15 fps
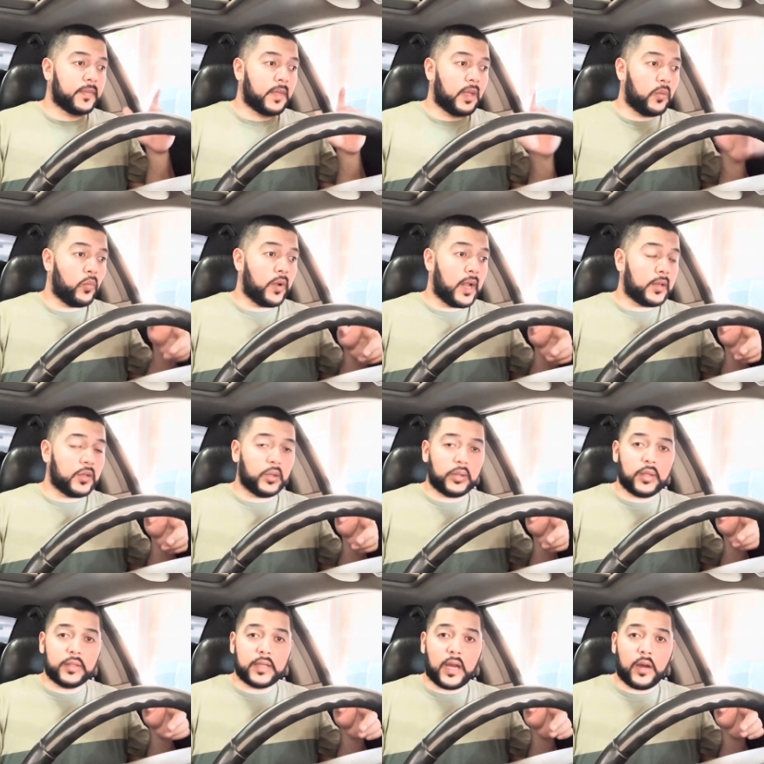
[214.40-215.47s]
when I took
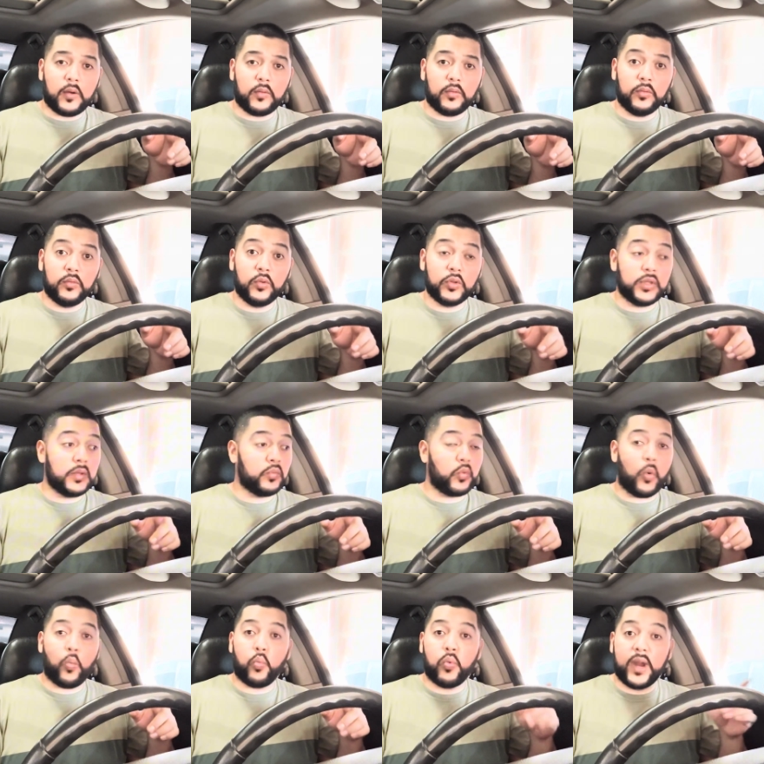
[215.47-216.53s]
those out, those things
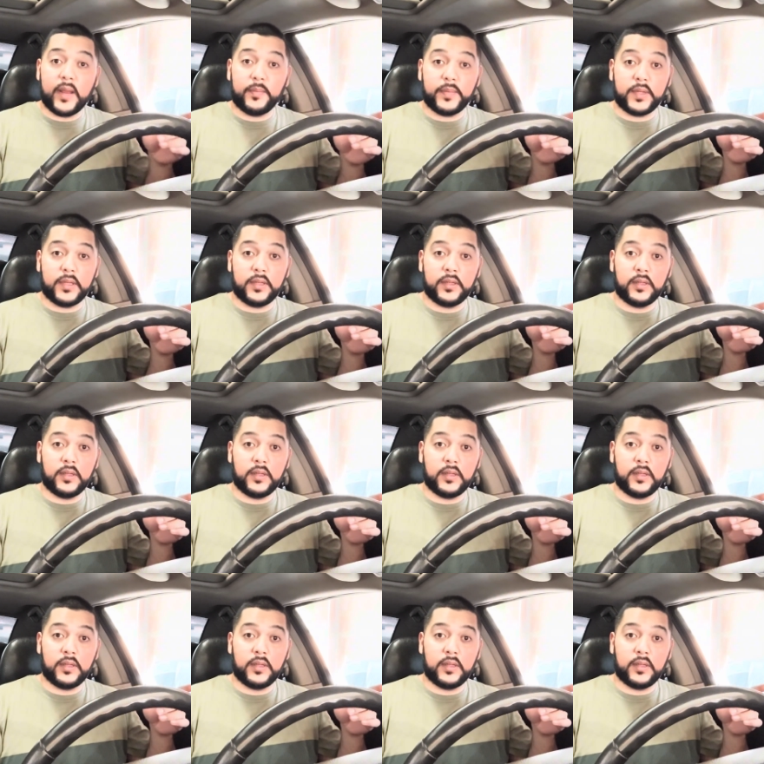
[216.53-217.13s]
were ripped,